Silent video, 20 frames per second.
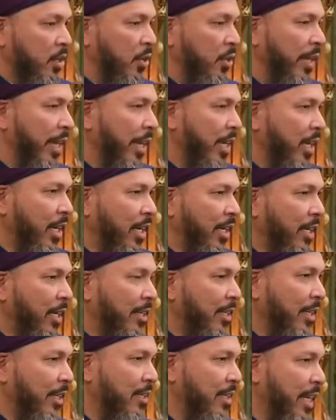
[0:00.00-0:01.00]
You cannot
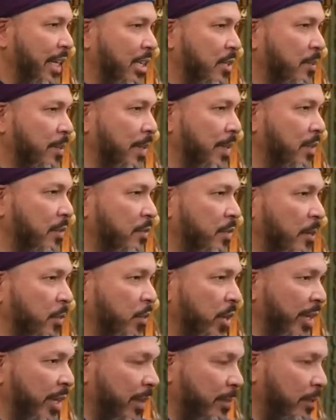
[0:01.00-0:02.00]
learn contentment
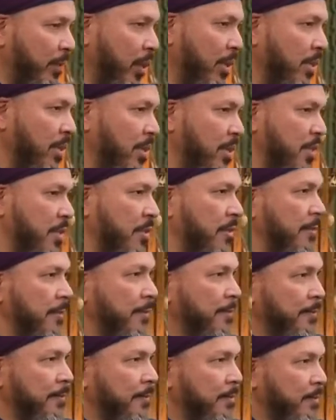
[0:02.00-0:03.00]
from reading books,
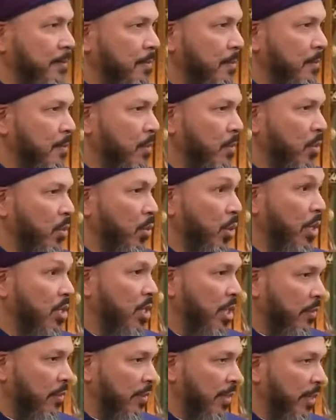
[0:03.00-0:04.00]

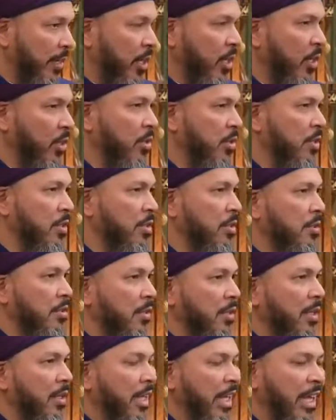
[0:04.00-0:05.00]
watching videos,
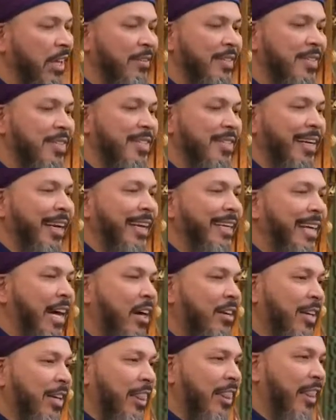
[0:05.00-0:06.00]
even sitting
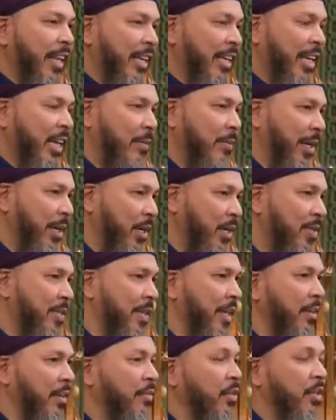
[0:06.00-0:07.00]
down and thinking by
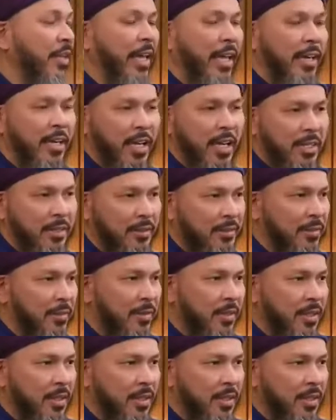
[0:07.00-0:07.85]
yourself. You cannot.